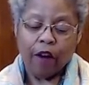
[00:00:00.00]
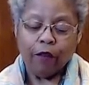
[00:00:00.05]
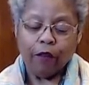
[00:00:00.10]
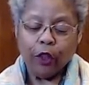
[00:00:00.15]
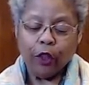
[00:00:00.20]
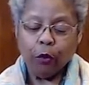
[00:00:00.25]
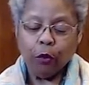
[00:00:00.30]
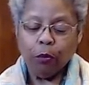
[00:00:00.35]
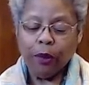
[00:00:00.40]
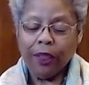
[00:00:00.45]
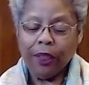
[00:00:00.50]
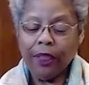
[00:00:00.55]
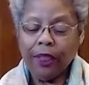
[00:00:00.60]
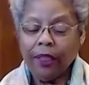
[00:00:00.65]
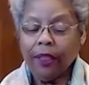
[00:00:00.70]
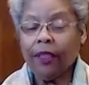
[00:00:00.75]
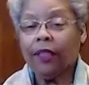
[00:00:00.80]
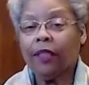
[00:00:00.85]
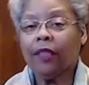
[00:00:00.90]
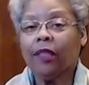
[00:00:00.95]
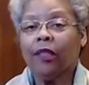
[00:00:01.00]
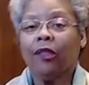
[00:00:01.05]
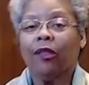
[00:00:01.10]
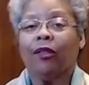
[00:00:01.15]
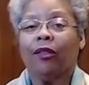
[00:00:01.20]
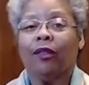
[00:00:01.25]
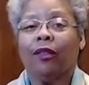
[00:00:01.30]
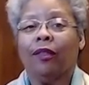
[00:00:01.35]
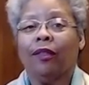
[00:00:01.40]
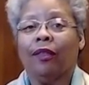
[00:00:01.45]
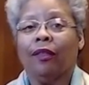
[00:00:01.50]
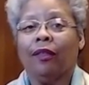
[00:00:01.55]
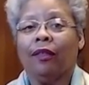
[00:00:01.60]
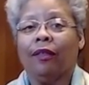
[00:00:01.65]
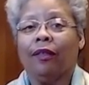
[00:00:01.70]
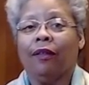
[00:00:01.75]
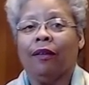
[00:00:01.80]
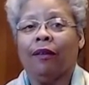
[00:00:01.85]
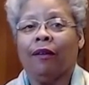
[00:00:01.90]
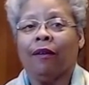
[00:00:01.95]
I offer you peace,
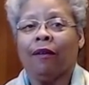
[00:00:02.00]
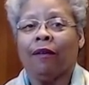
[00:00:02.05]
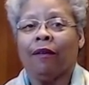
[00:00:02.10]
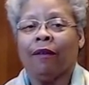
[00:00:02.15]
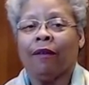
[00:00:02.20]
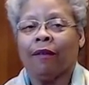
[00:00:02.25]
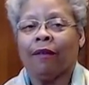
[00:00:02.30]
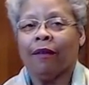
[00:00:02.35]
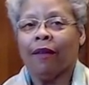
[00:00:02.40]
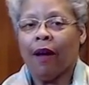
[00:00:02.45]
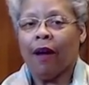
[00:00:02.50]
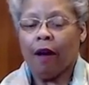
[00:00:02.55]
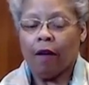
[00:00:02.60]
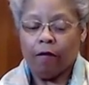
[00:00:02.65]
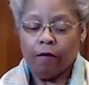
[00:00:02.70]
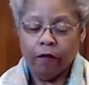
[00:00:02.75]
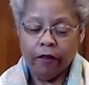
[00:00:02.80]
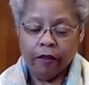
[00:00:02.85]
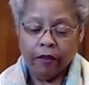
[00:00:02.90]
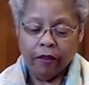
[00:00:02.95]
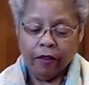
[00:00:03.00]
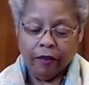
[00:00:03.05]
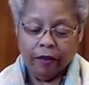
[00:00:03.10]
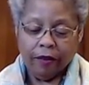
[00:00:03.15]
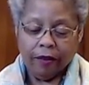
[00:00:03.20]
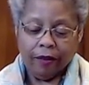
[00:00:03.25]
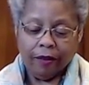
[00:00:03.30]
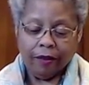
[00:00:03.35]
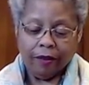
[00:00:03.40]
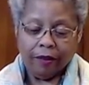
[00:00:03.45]
love,